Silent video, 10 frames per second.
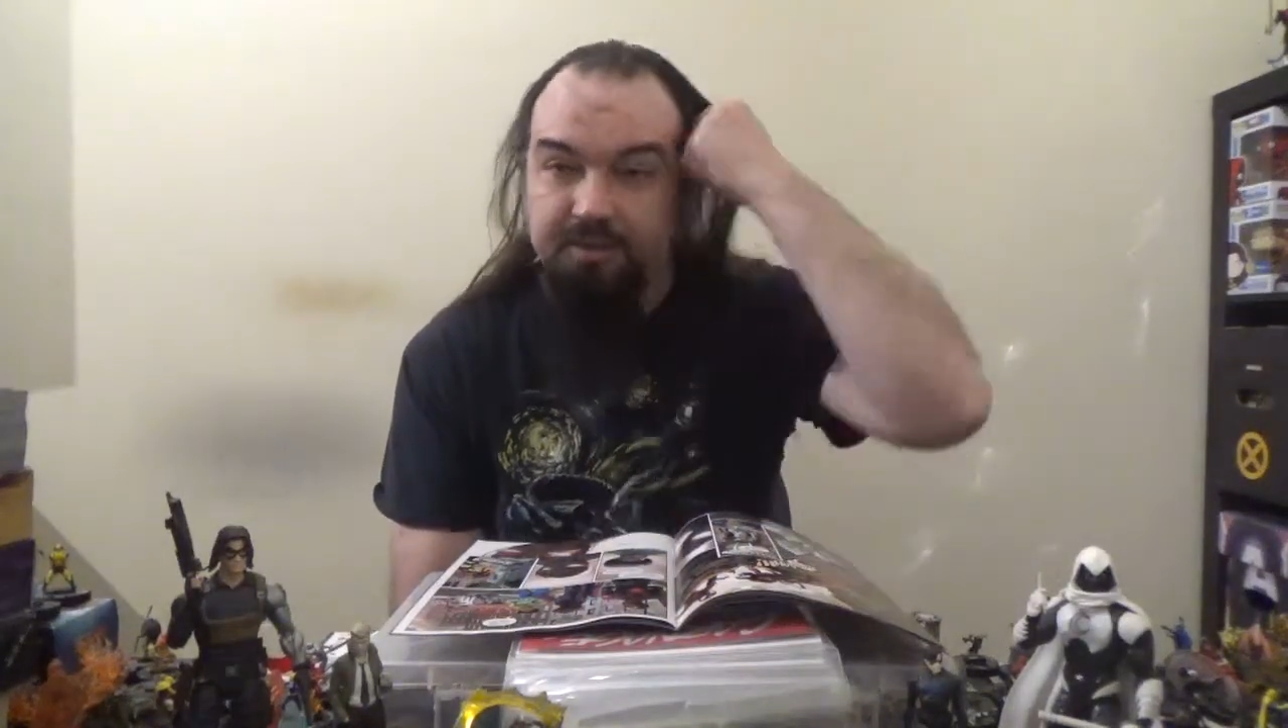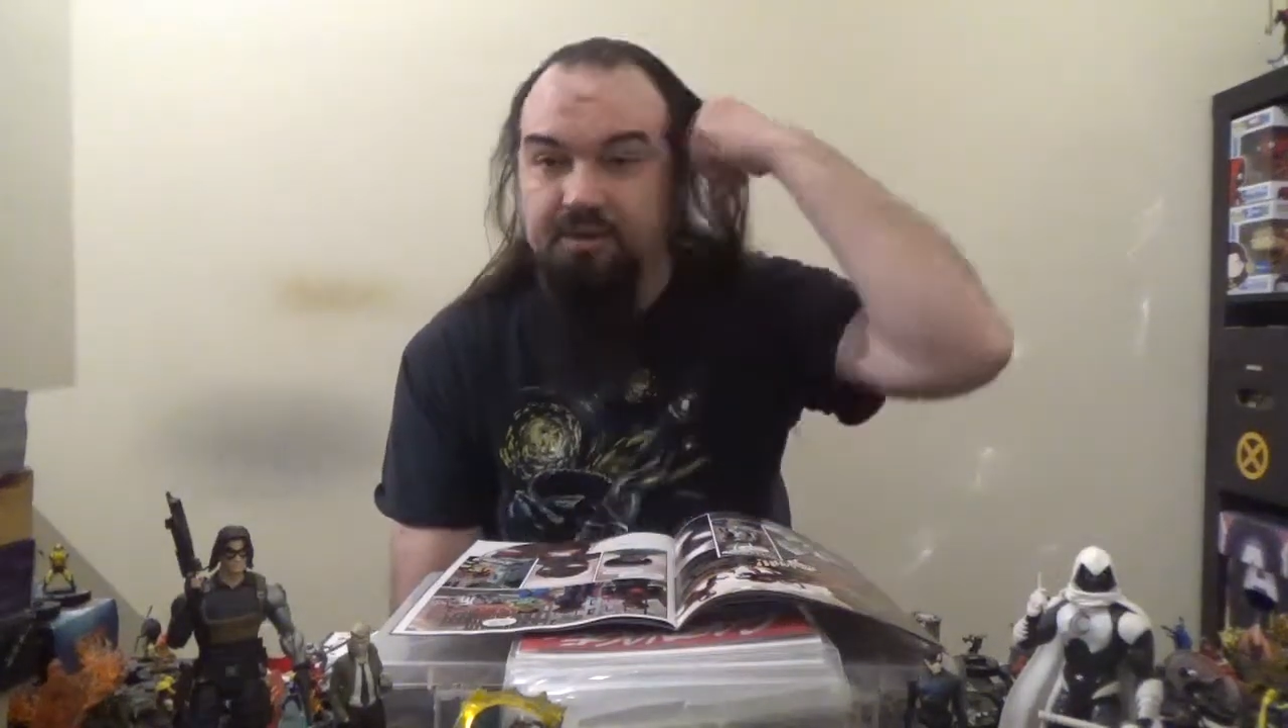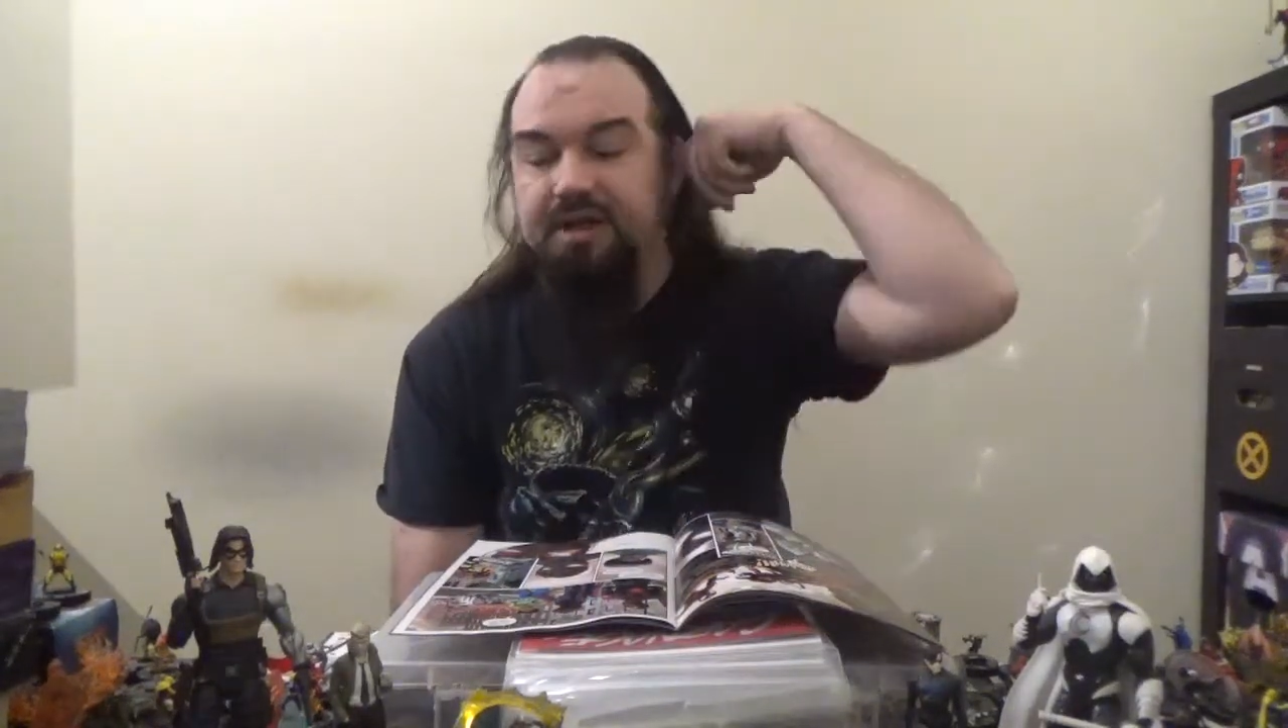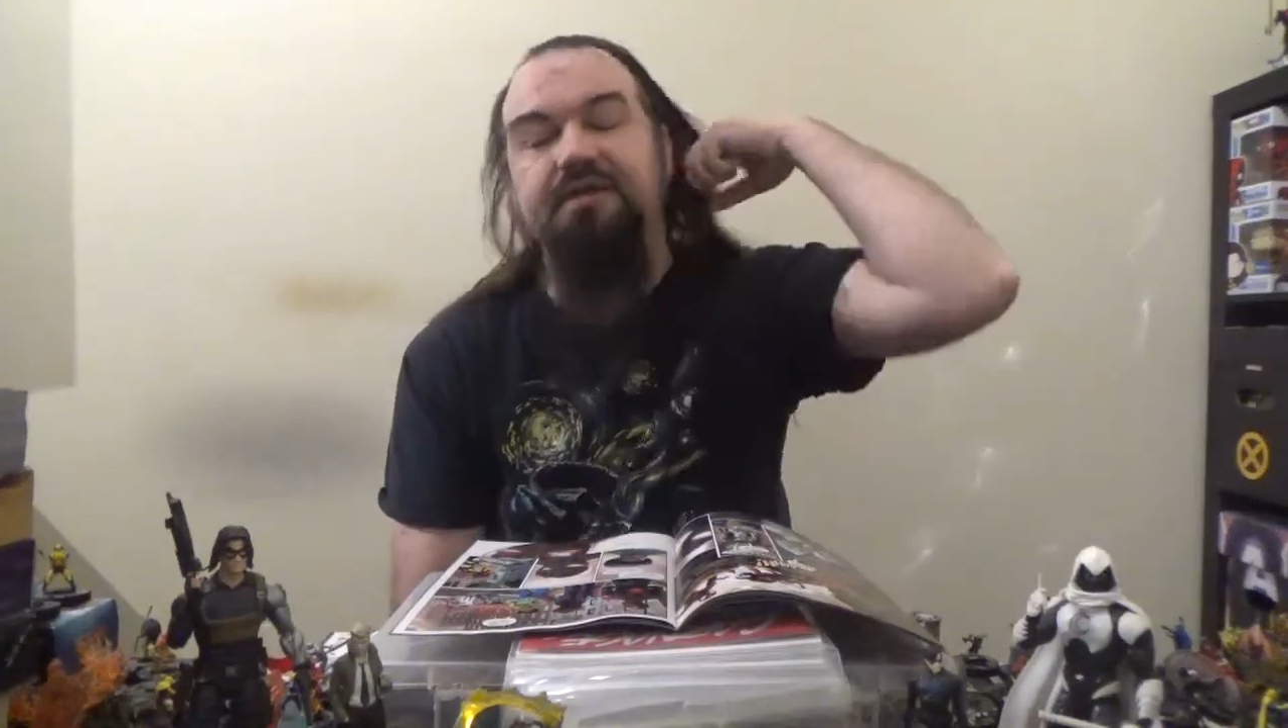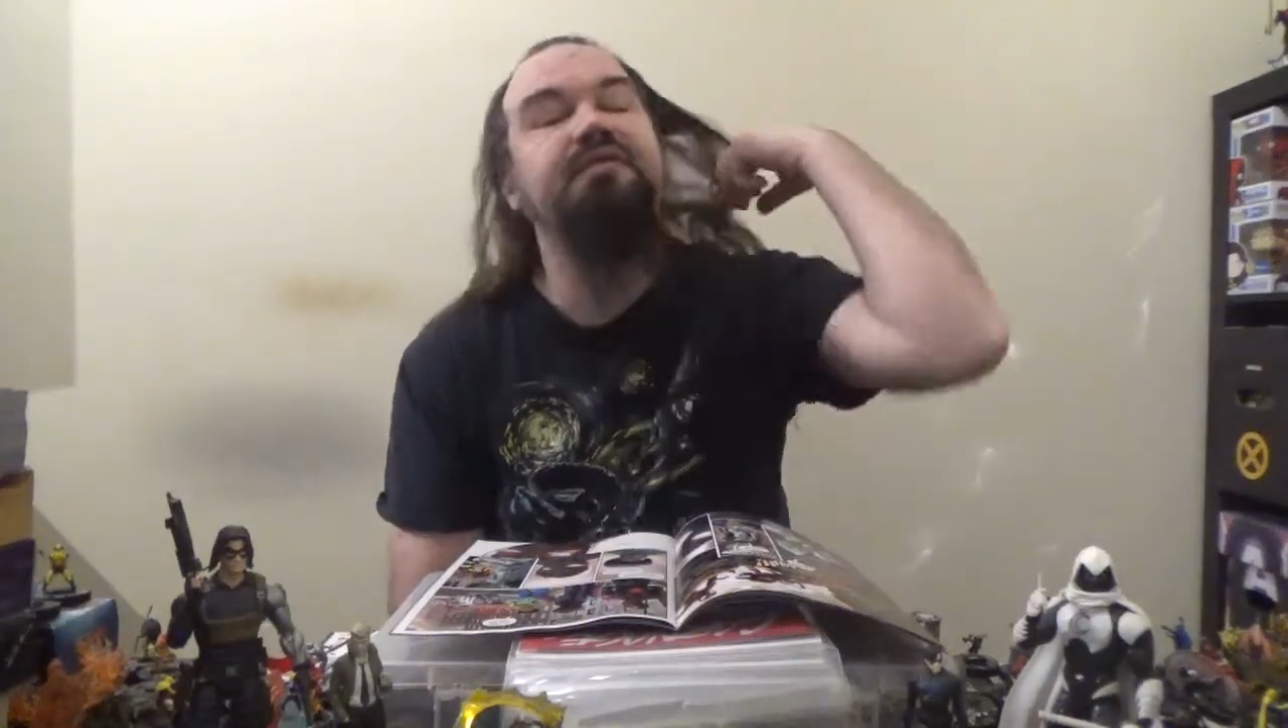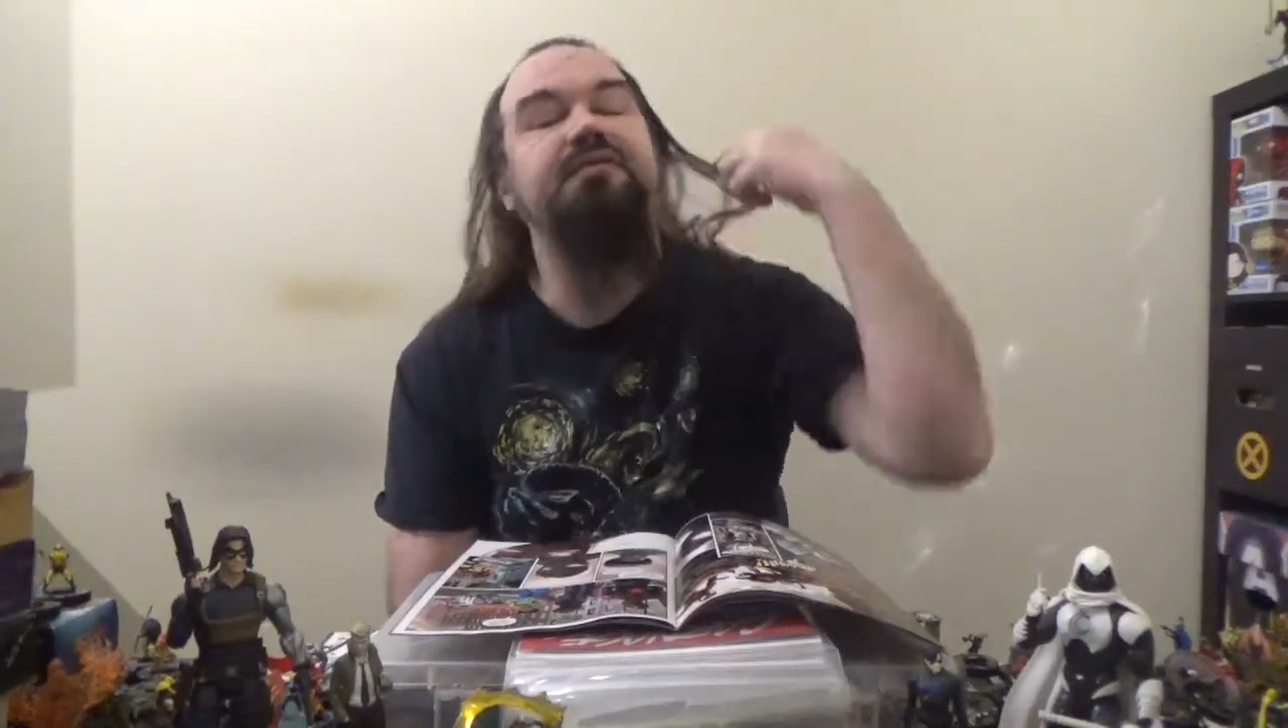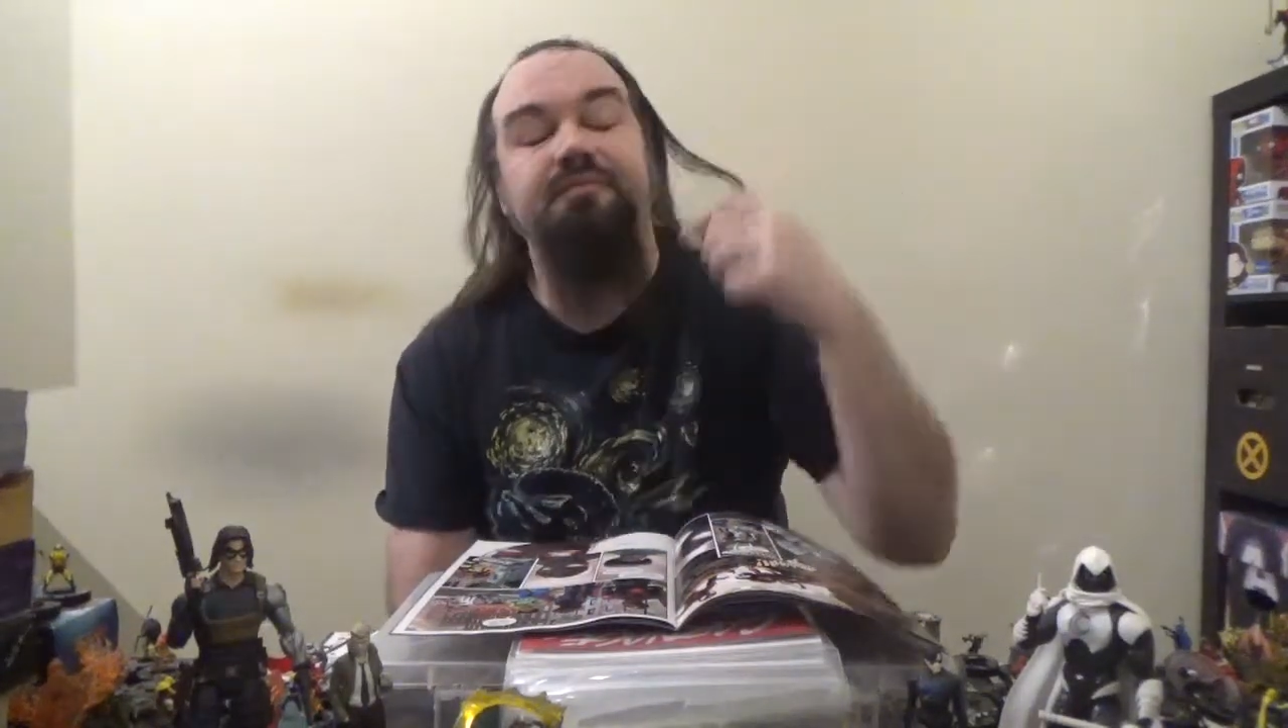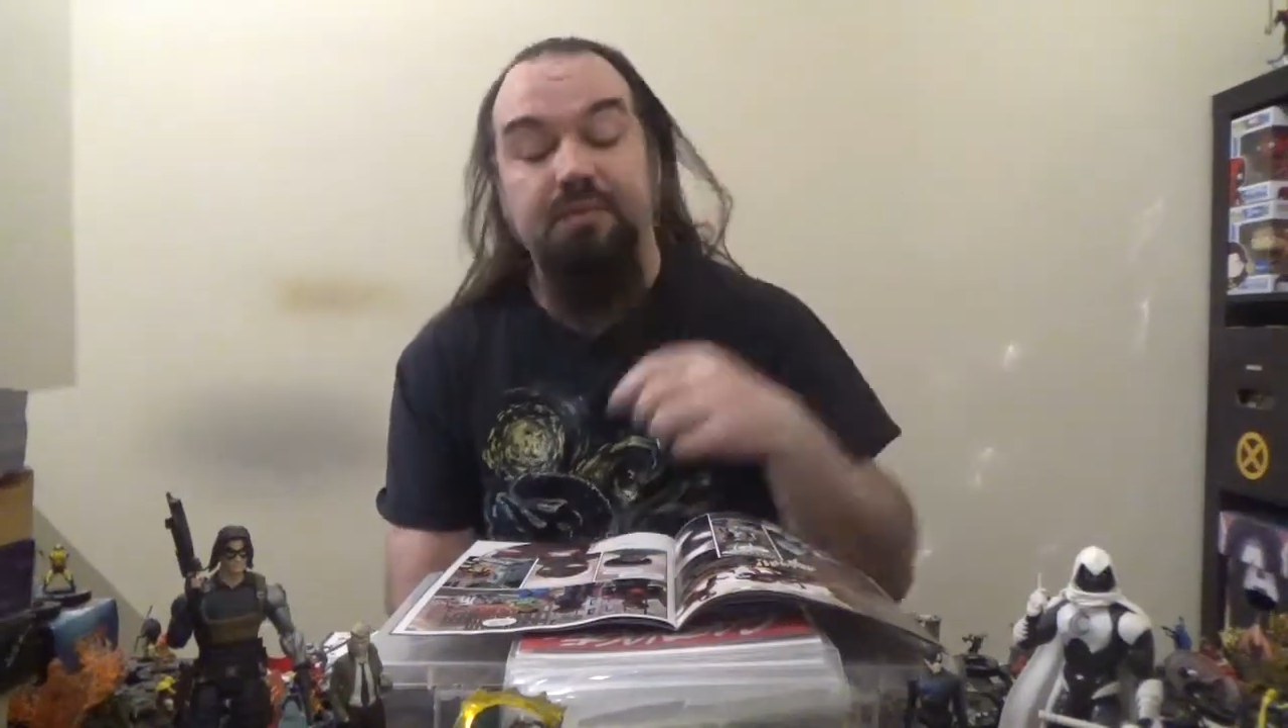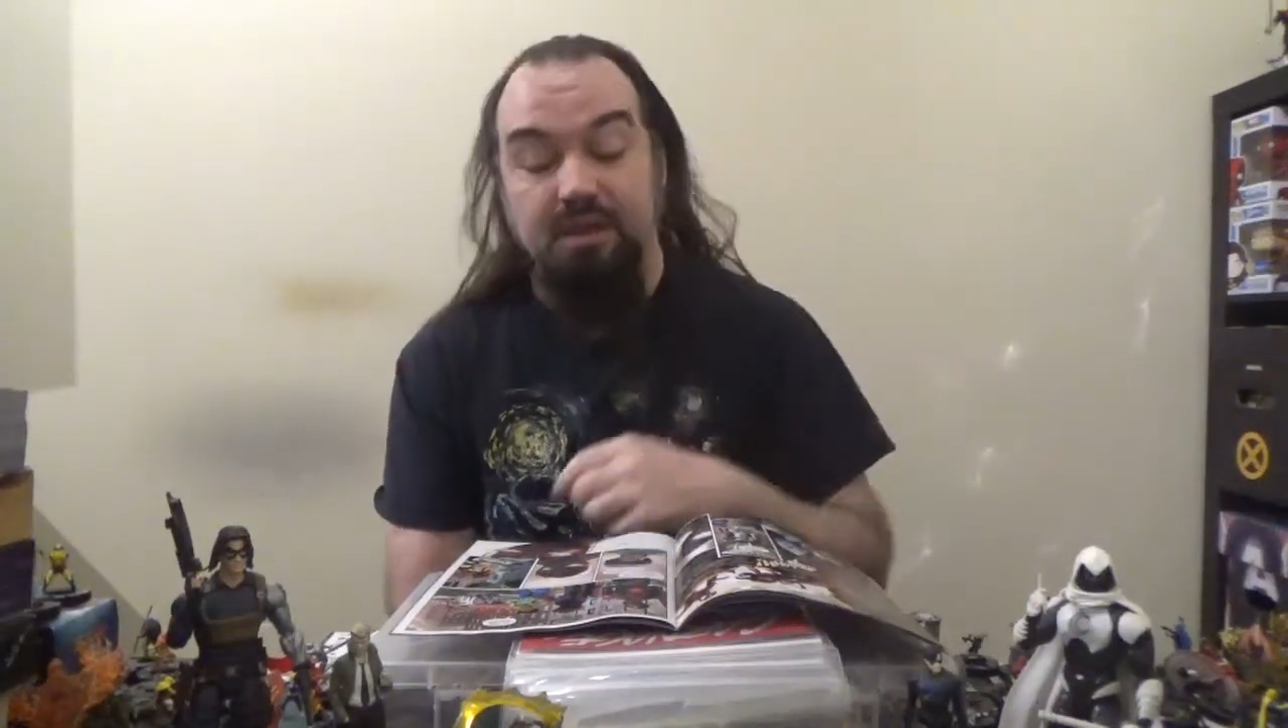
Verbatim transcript: underneath.